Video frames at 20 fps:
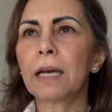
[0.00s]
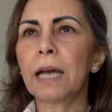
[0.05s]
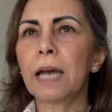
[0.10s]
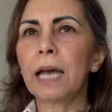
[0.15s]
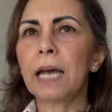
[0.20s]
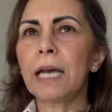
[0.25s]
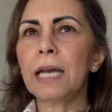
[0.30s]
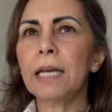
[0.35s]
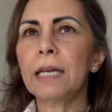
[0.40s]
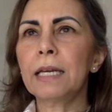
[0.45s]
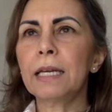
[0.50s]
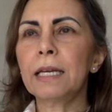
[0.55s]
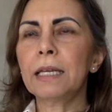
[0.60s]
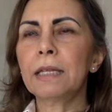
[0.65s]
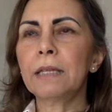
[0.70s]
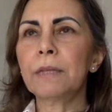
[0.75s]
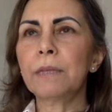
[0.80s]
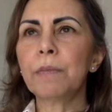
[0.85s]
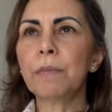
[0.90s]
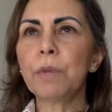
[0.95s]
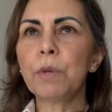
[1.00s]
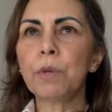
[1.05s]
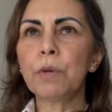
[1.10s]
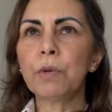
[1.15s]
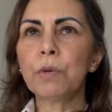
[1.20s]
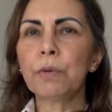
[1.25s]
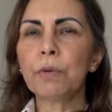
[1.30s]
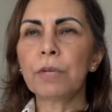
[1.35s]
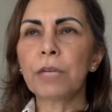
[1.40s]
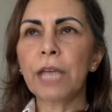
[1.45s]
and
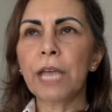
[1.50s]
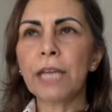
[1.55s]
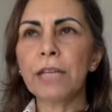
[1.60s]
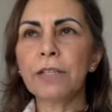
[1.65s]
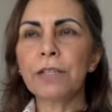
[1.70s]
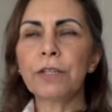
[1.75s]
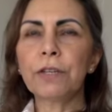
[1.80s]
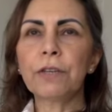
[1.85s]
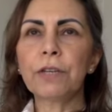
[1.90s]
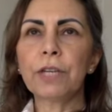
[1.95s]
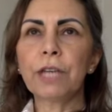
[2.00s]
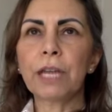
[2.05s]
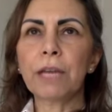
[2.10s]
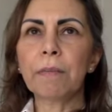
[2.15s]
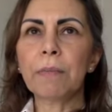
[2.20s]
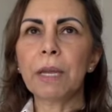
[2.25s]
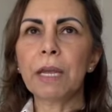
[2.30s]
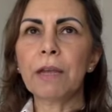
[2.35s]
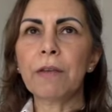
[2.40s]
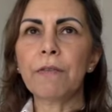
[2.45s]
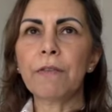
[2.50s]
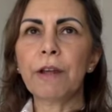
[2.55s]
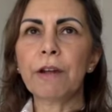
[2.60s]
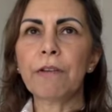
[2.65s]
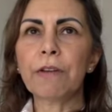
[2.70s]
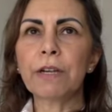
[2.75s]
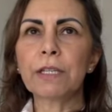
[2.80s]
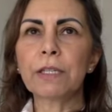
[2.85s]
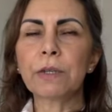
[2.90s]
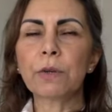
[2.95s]
Moon Ketu can be
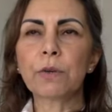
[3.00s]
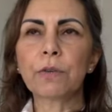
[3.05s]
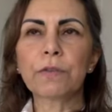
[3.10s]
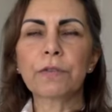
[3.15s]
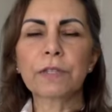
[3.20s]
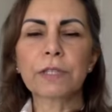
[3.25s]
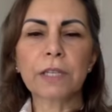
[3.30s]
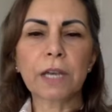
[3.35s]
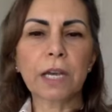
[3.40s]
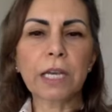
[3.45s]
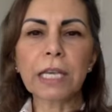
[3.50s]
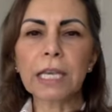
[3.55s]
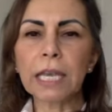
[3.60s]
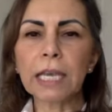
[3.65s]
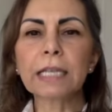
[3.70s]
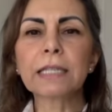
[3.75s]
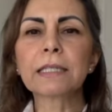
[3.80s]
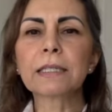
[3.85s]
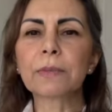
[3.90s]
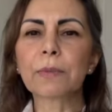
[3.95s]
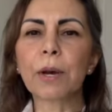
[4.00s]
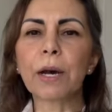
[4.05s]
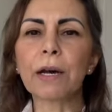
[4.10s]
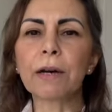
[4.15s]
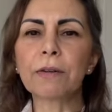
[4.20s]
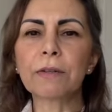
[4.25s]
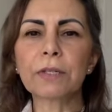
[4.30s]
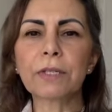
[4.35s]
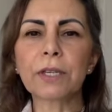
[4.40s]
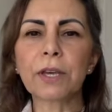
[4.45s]
very sort of psychic as
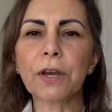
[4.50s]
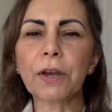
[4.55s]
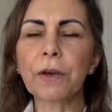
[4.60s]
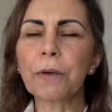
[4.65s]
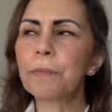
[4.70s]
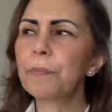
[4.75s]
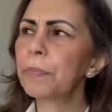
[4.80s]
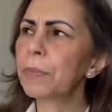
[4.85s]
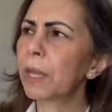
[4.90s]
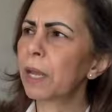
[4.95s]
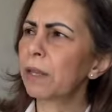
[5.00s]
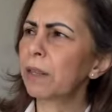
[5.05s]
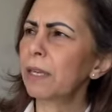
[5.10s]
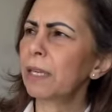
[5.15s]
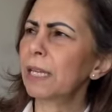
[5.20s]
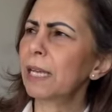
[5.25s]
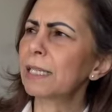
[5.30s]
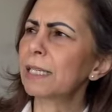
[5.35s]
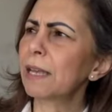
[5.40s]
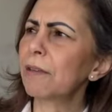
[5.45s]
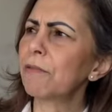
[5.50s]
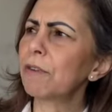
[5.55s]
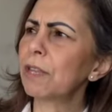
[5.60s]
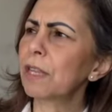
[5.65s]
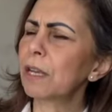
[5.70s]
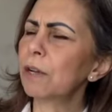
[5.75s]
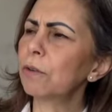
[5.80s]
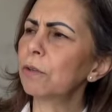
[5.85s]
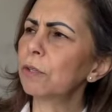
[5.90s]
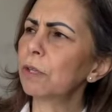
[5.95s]
well. So I think that's
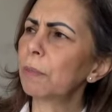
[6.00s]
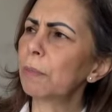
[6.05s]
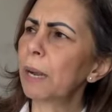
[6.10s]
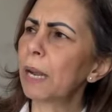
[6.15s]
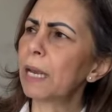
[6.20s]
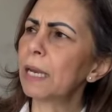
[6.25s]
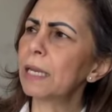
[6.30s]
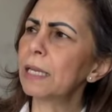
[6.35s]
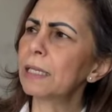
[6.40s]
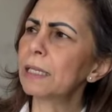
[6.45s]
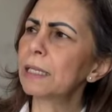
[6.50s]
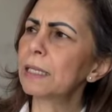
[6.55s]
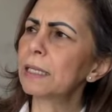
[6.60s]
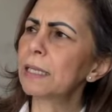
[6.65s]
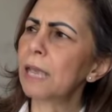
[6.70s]
everything, all the planets.